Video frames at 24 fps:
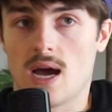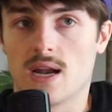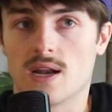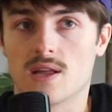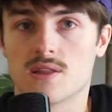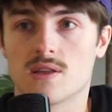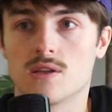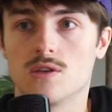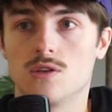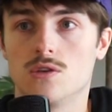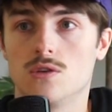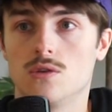And I
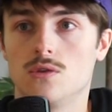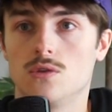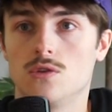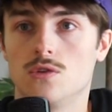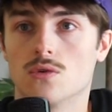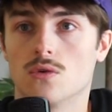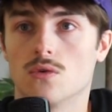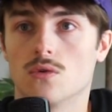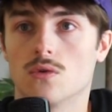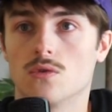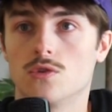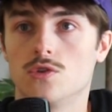think
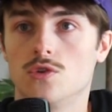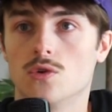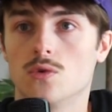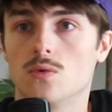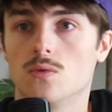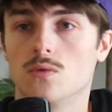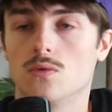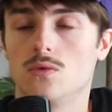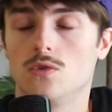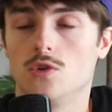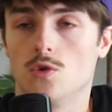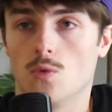you're,
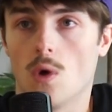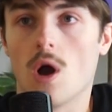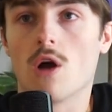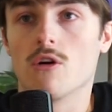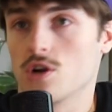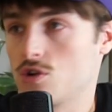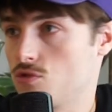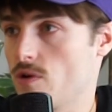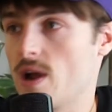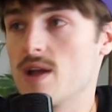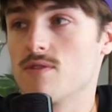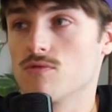you, you are a
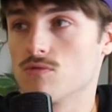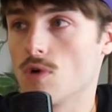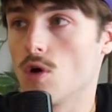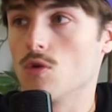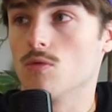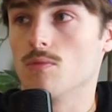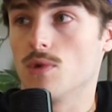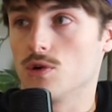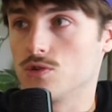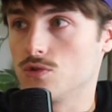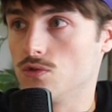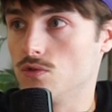great role
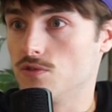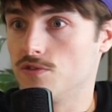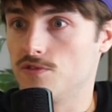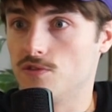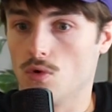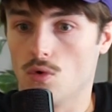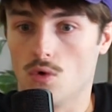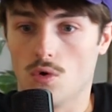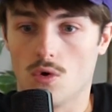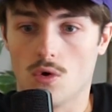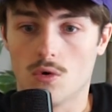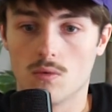model
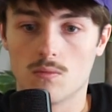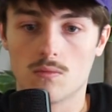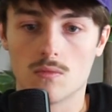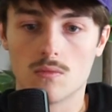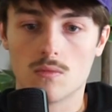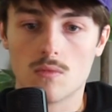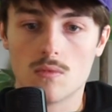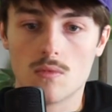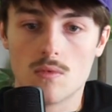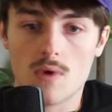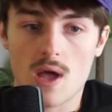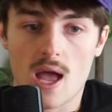for
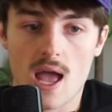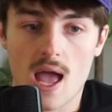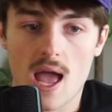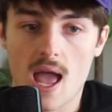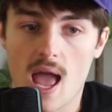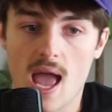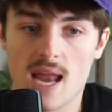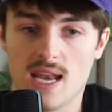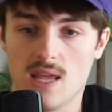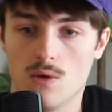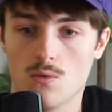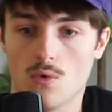
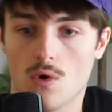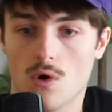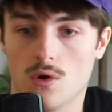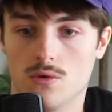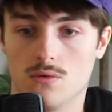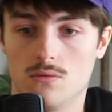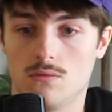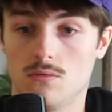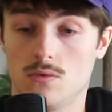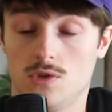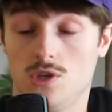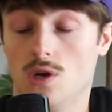
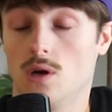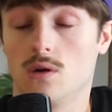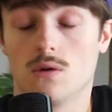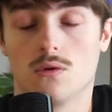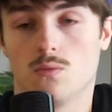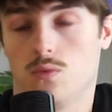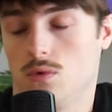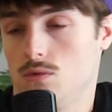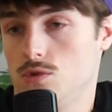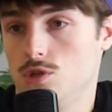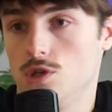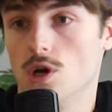anyone, young
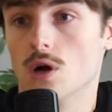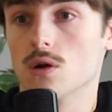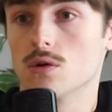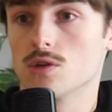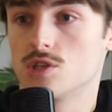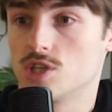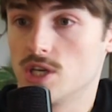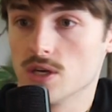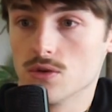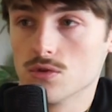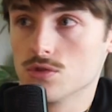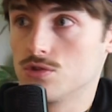young
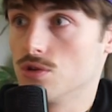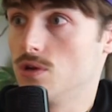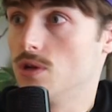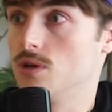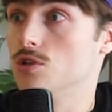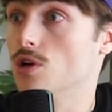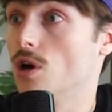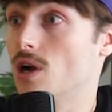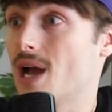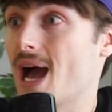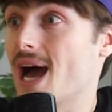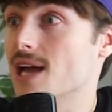children,
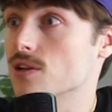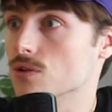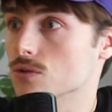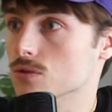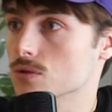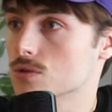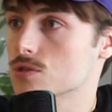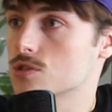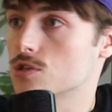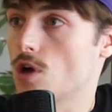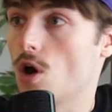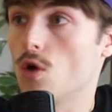young
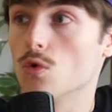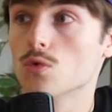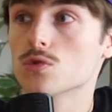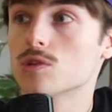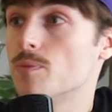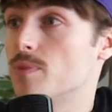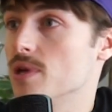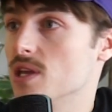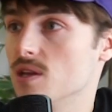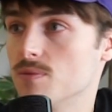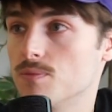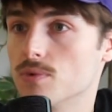adults, older
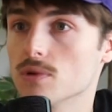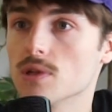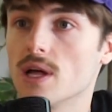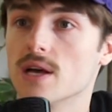people,